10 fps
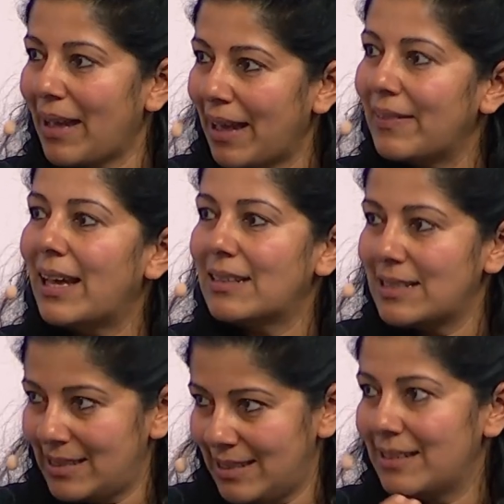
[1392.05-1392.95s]
And that
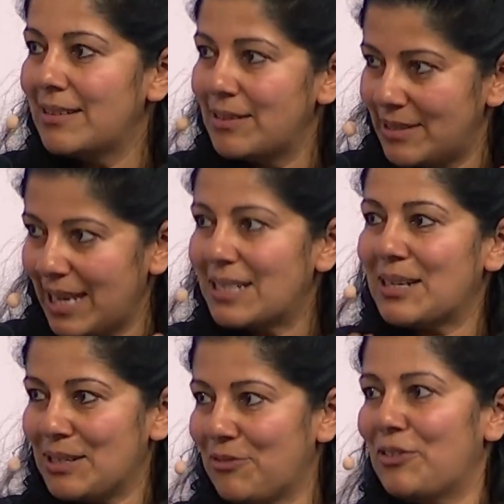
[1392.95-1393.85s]
takes
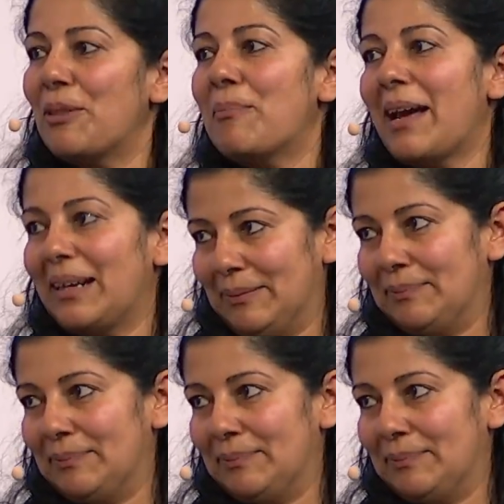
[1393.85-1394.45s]
us further back.